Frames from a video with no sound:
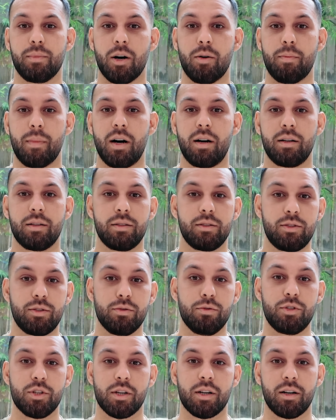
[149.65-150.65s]
Oman
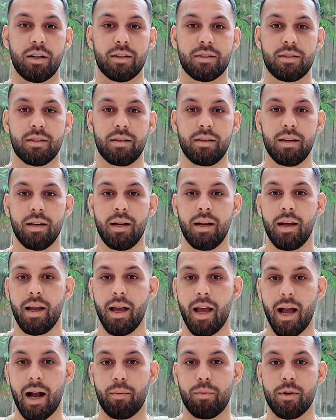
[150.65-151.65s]
to Jakarta,
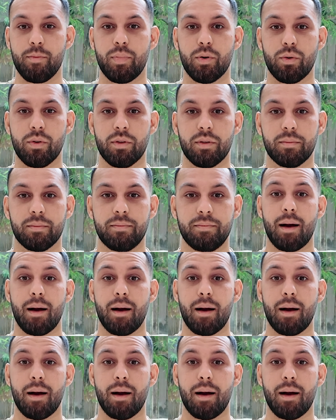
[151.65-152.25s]
and we bought them.